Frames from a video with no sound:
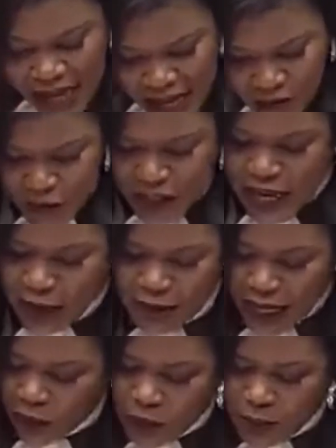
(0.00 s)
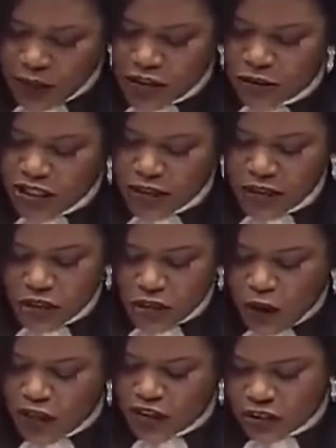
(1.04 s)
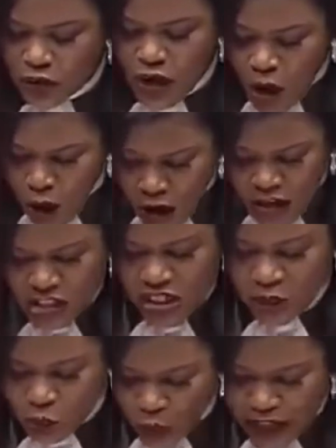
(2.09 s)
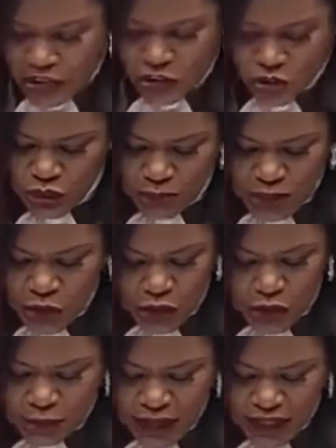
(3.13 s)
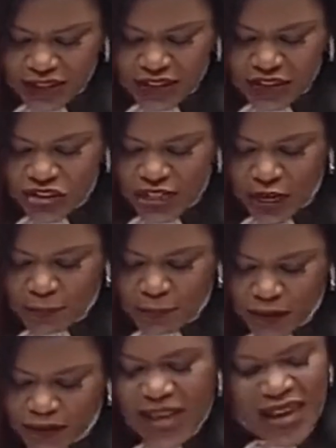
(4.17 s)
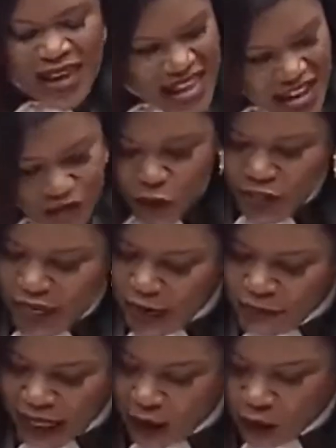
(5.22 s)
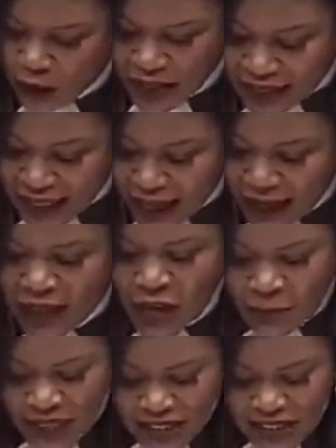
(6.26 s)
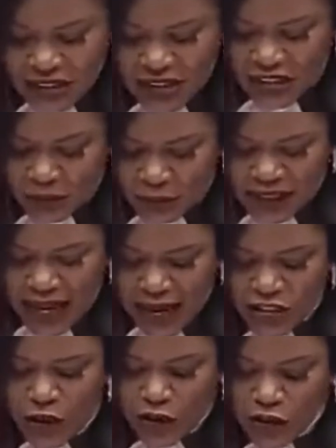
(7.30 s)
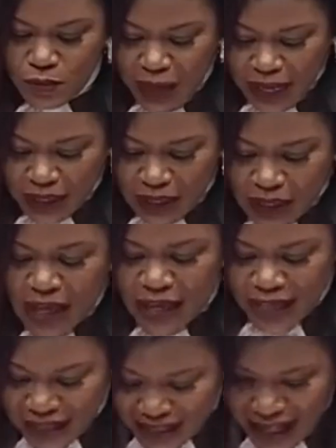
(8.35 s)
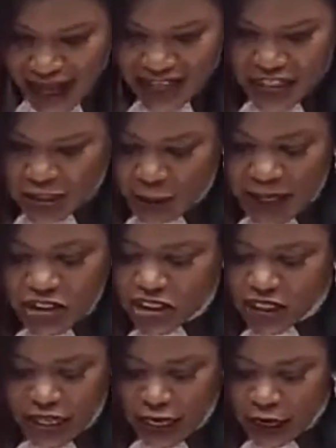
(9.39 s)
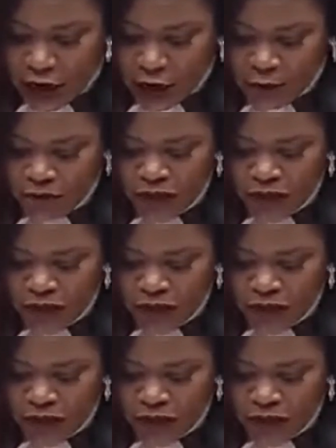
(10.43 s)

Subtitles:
Every day, black women are subjected to harsh and racist treatment during pregnancy and childbirth. Every day, black women die because the system denies our humanity. It denies us patient care.